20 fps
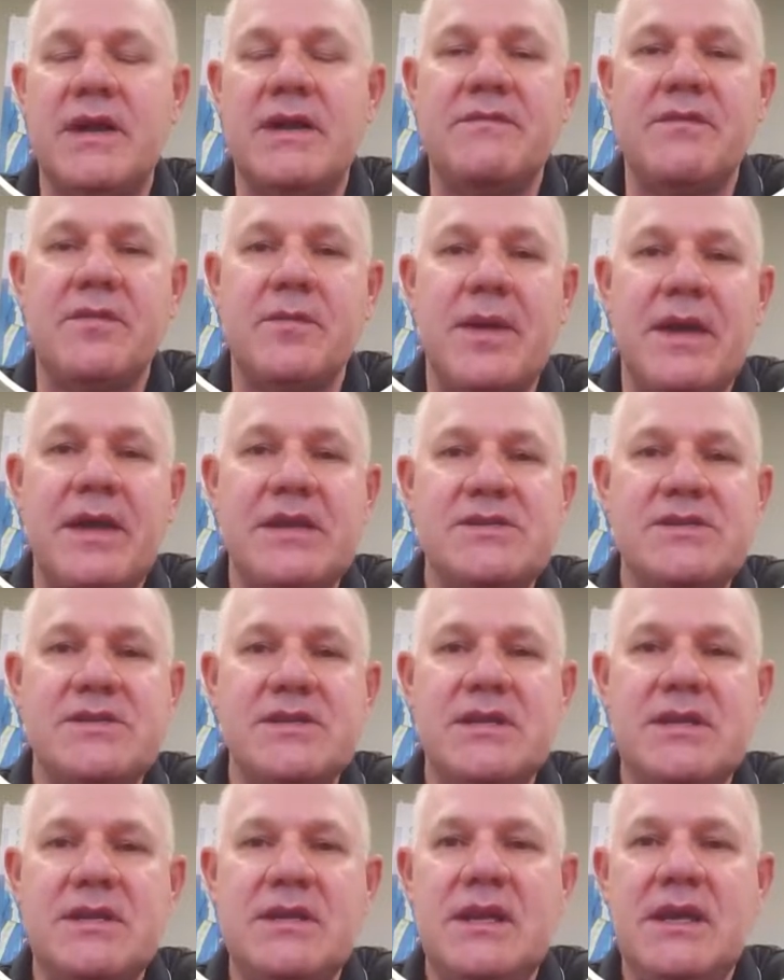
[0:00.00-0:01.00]

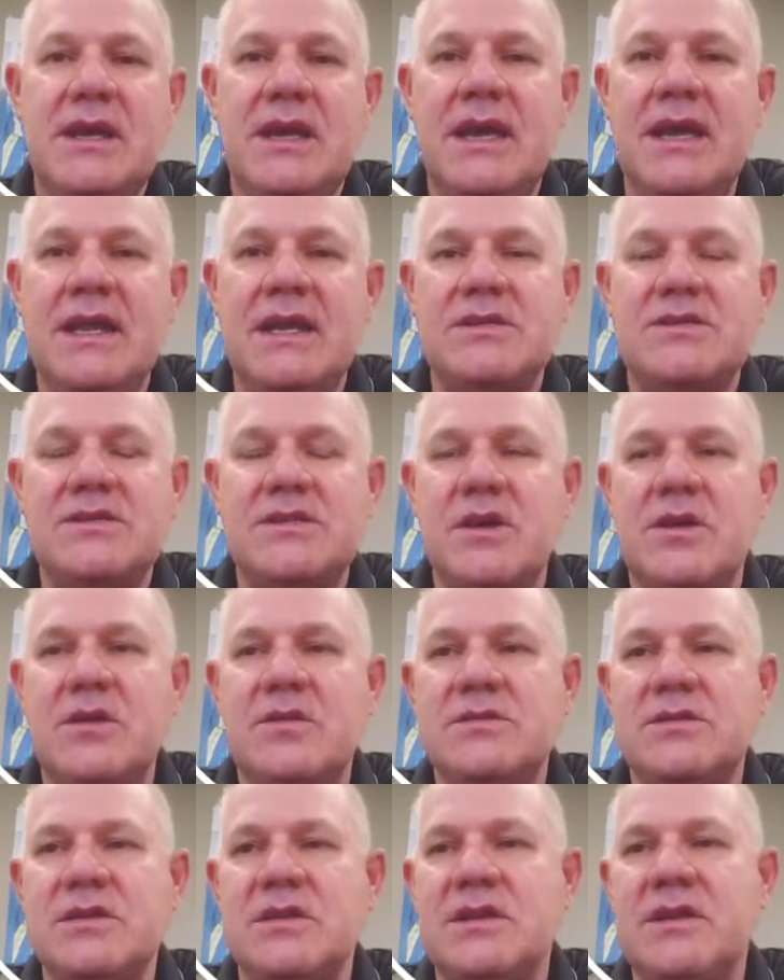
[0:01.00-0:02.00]
information, and it
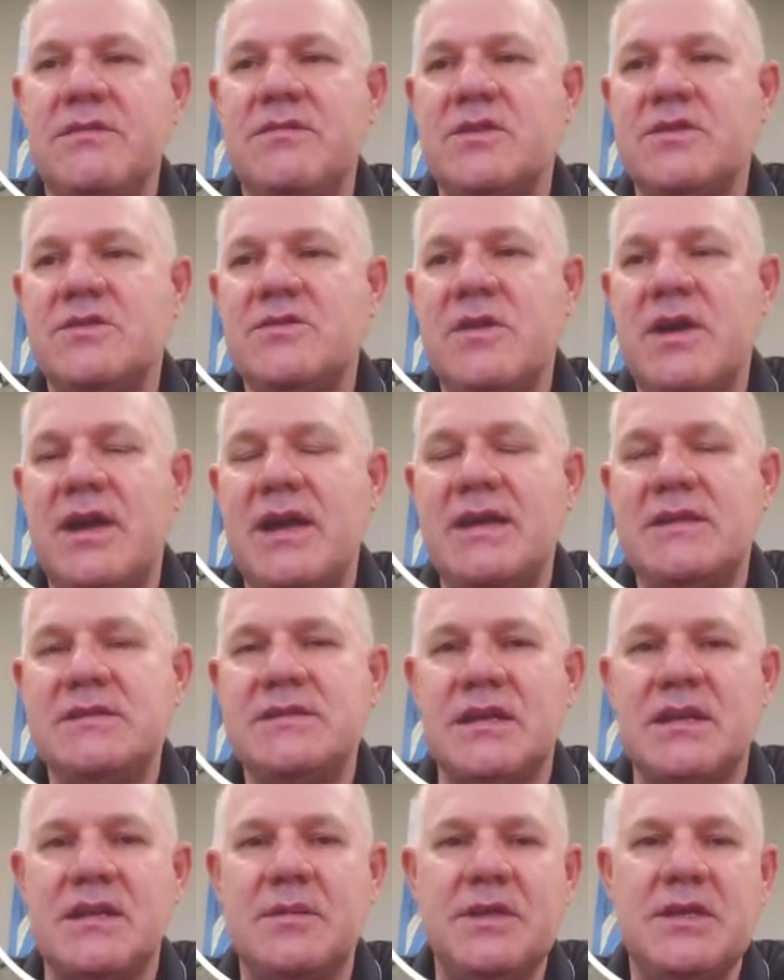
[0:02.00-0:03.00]
shows the different trays
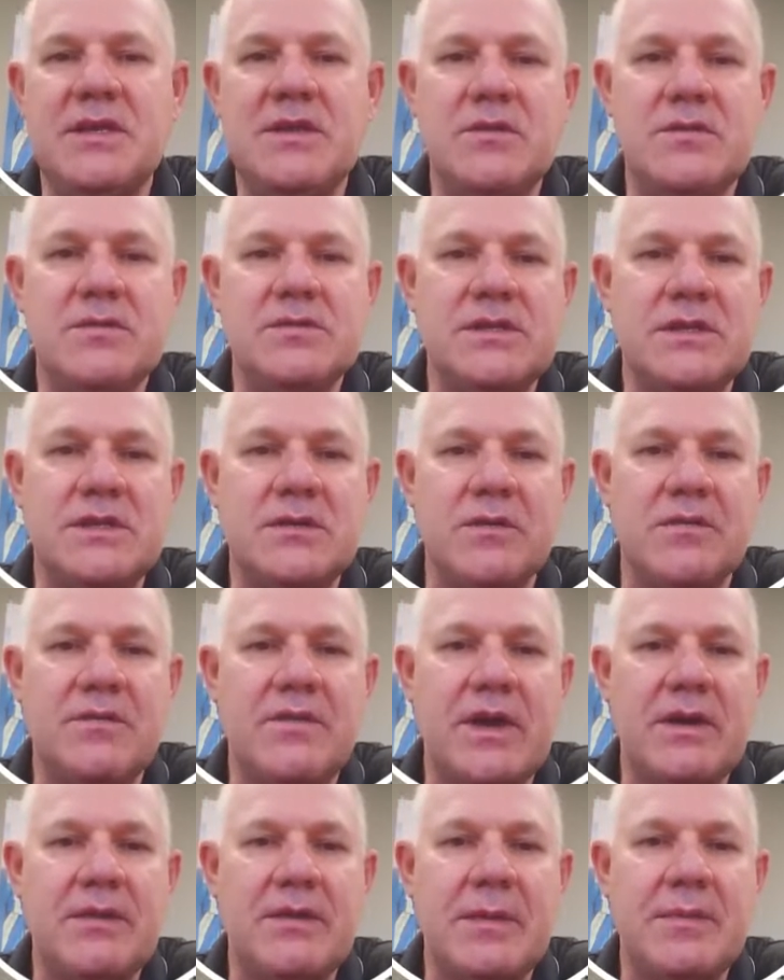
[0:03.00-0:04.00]
that can be used in the
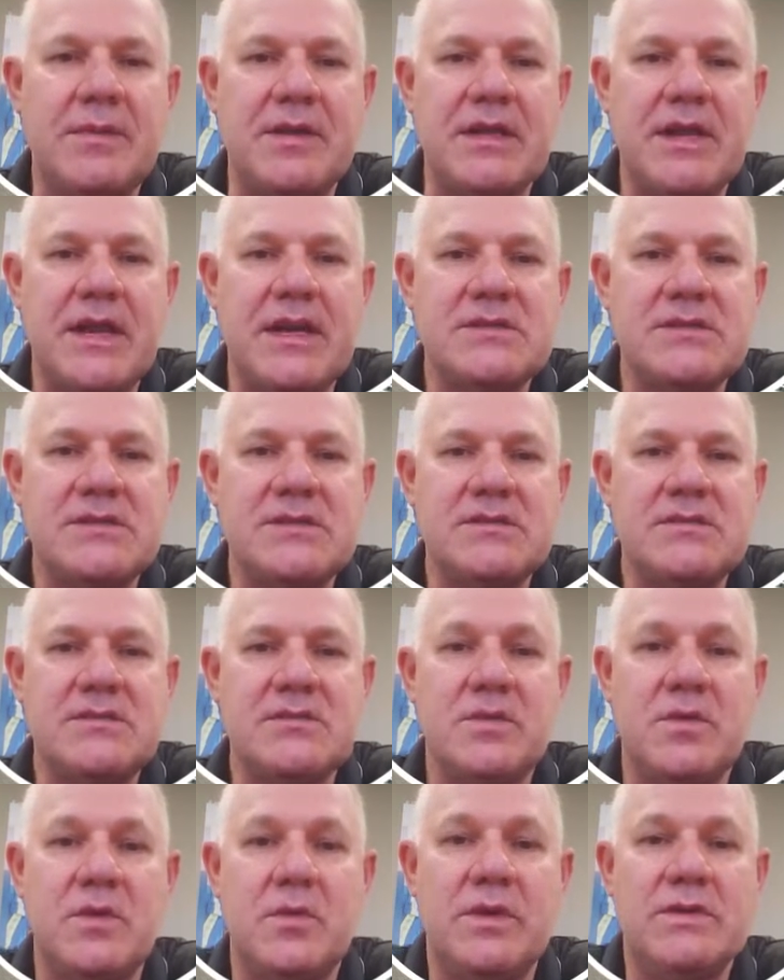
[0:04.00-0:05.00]
refinery
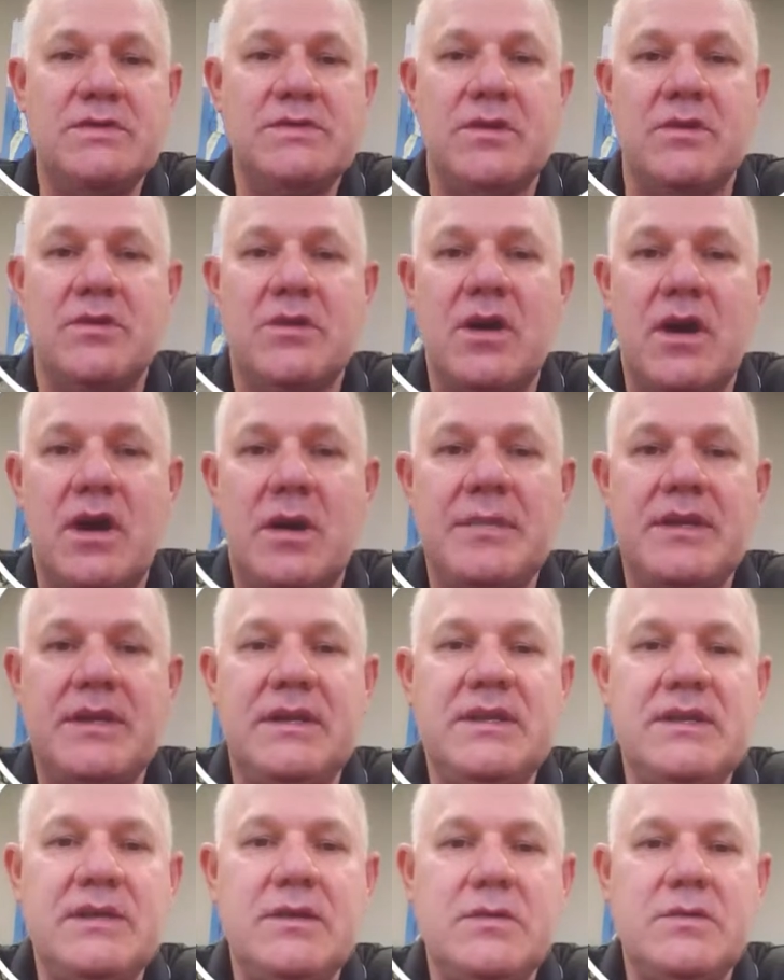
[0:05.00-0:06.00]
applications, the ones that are
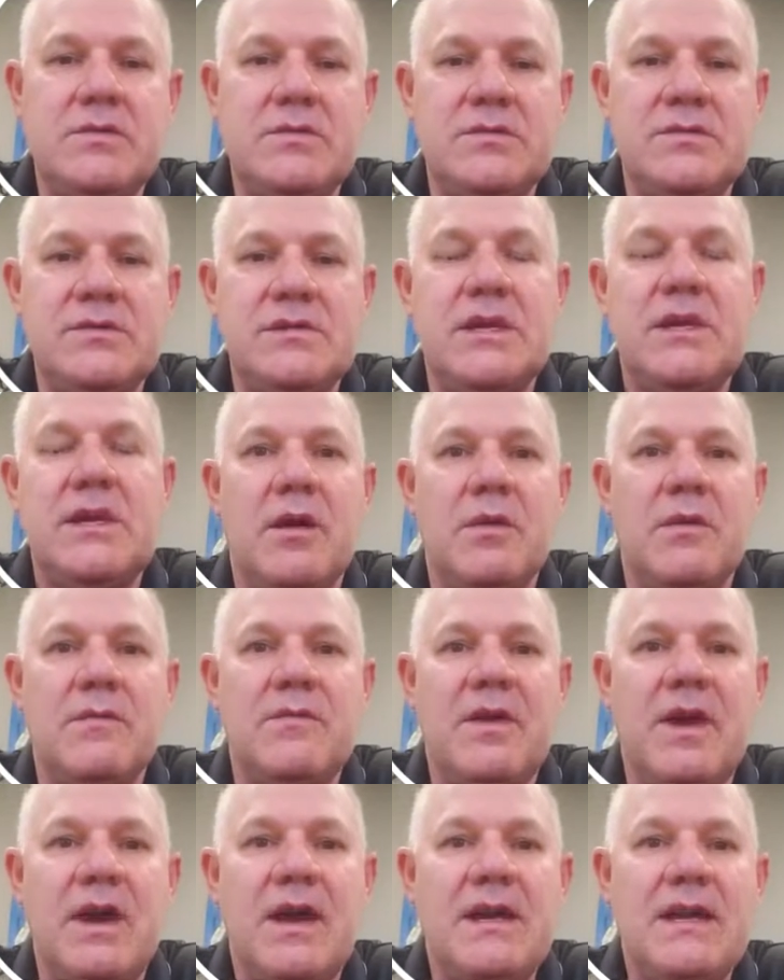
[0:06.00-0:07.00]
commonly used.
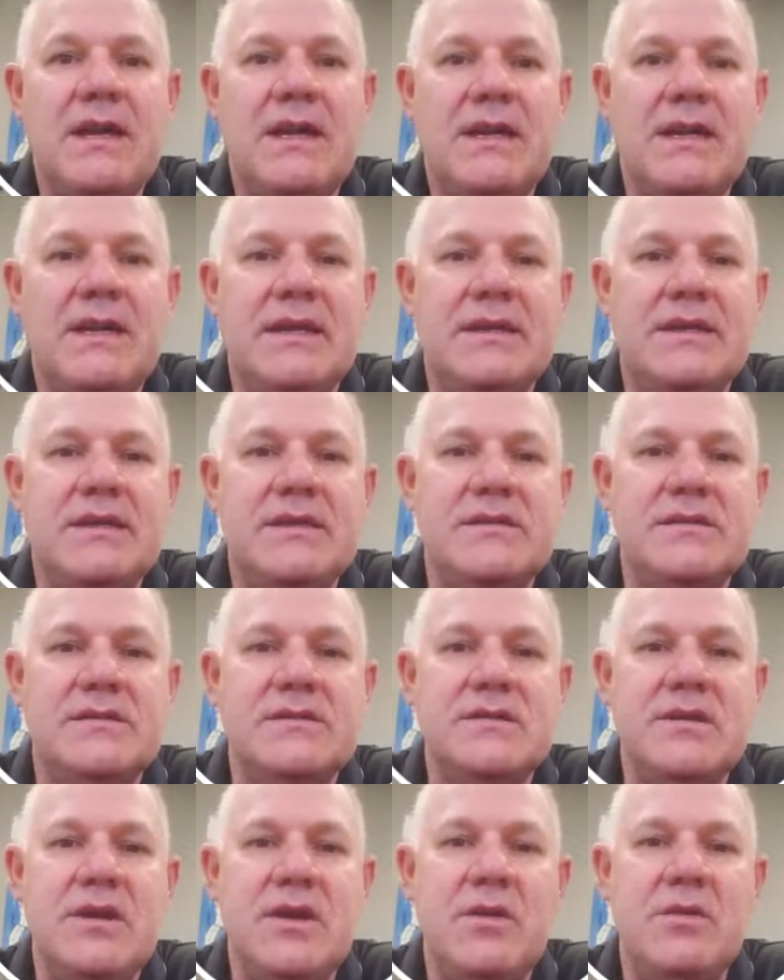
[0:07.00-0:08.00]
Refining
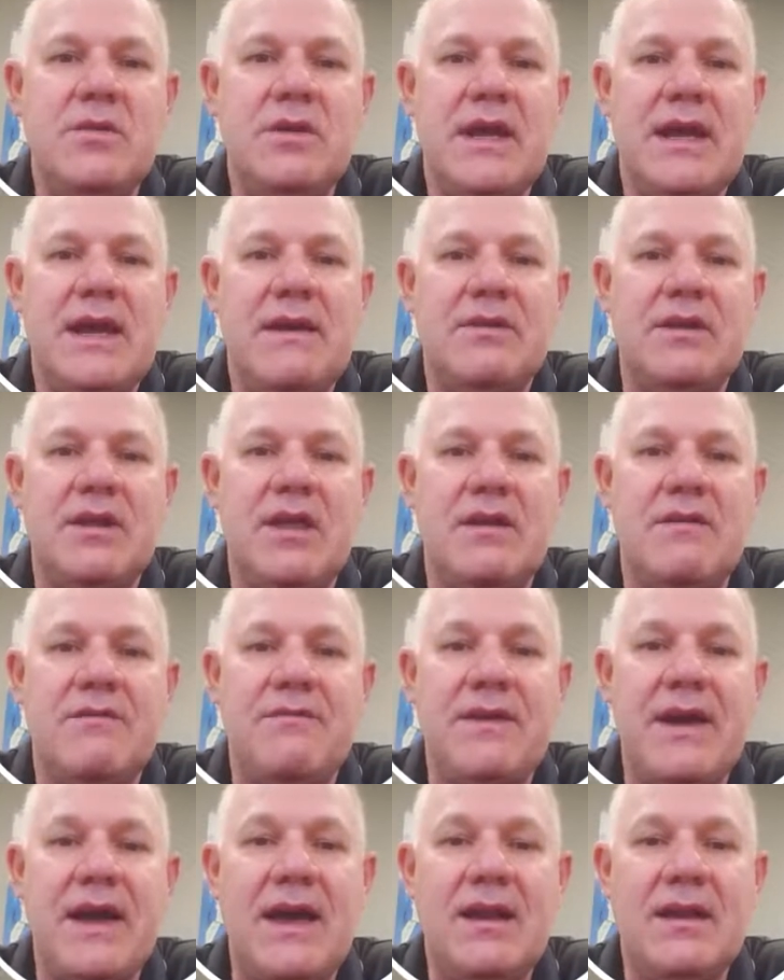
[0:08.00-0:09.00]
is known to have a lot of
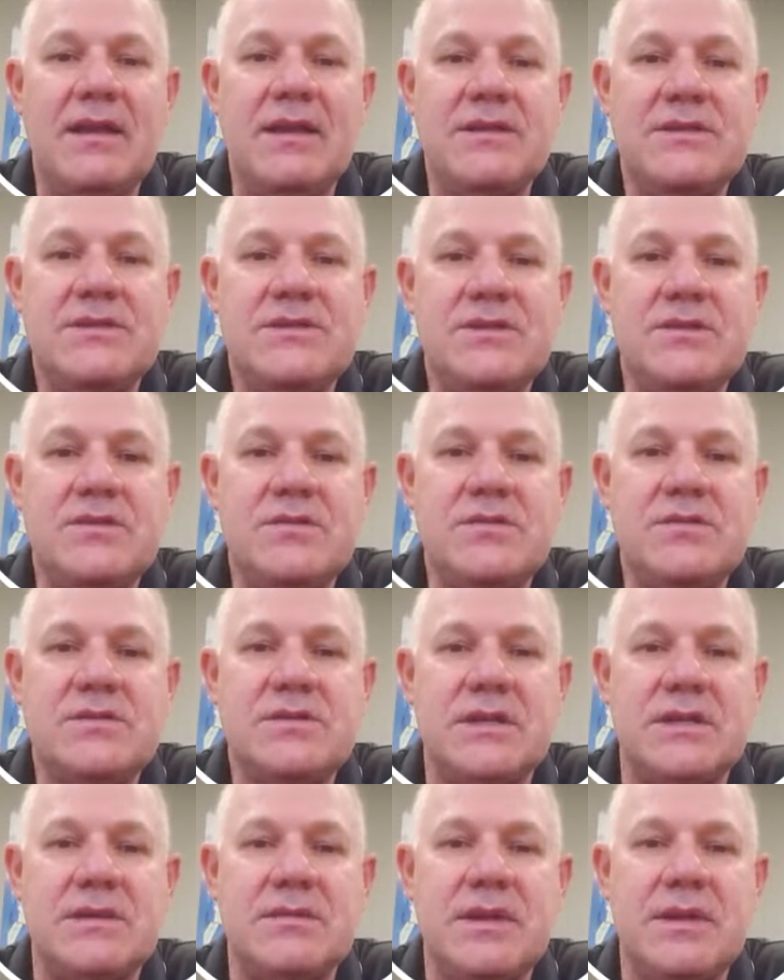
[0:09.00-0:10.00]
fouling
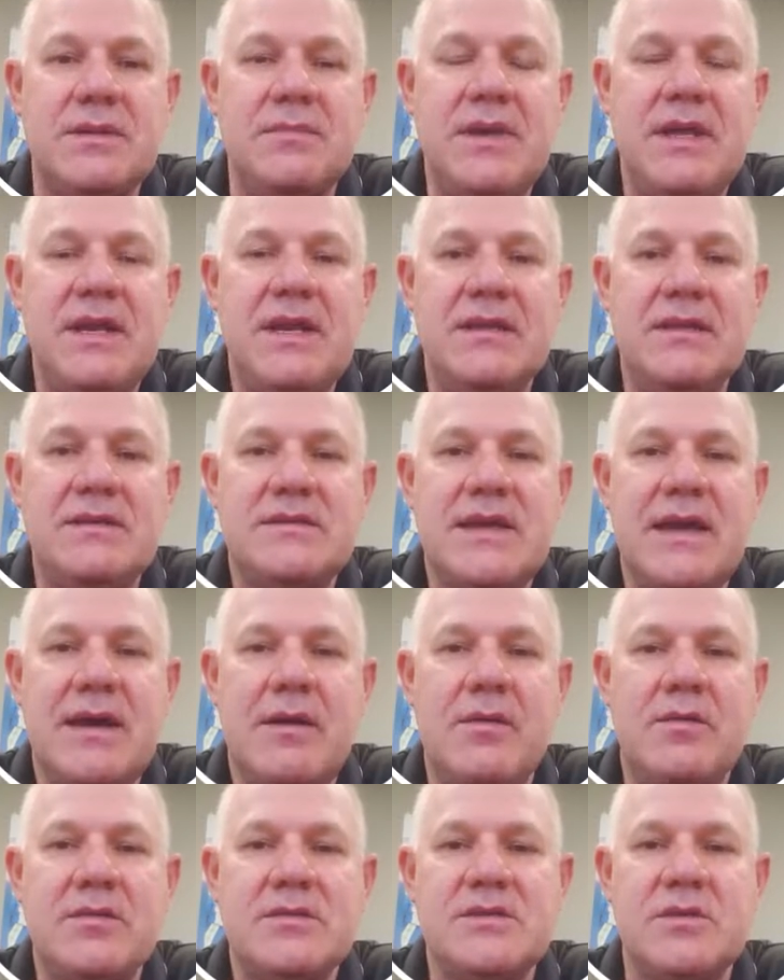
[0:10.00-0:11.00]
issues in many of the
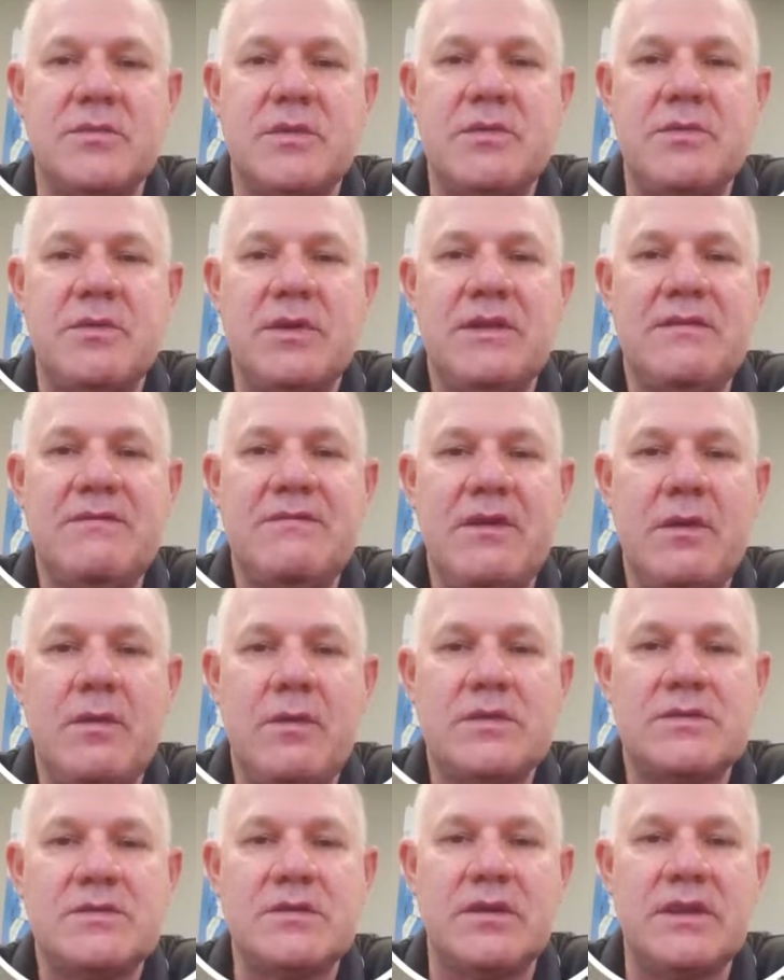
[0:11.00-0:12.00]
towers, so we really
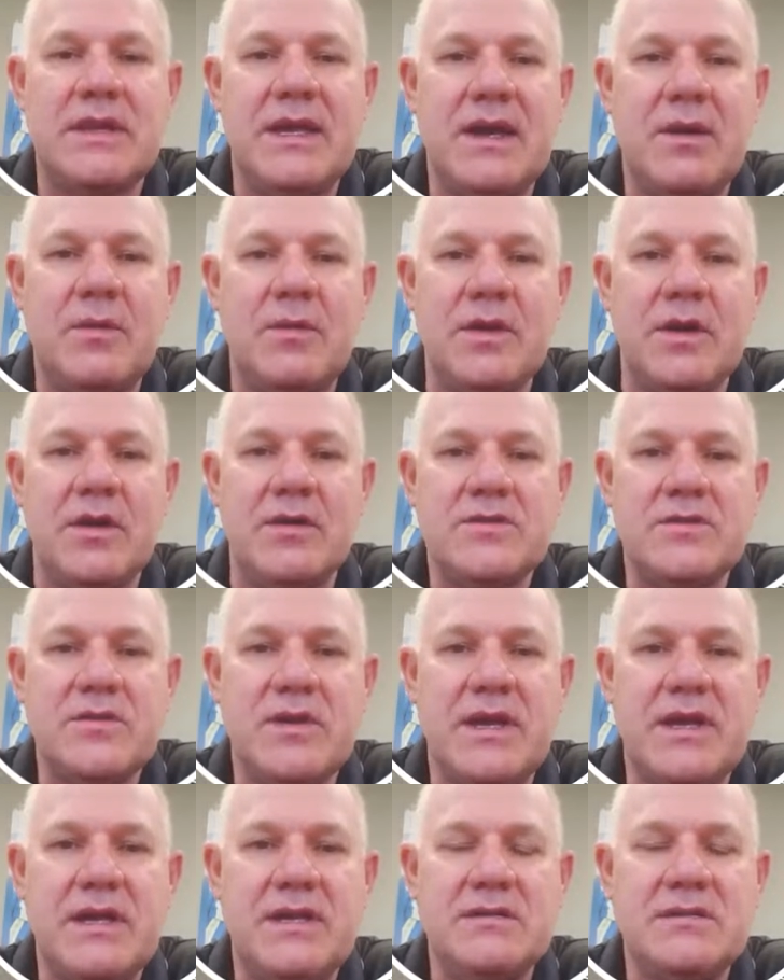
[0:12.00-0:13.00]
focus on that with our
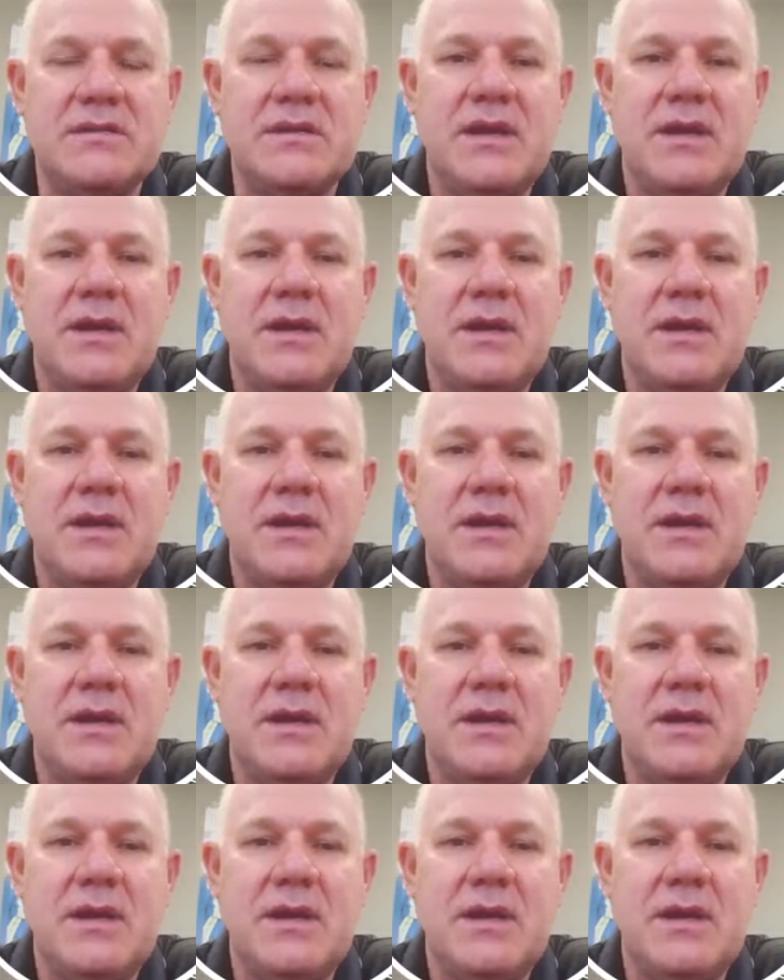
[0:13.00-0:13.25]
trays,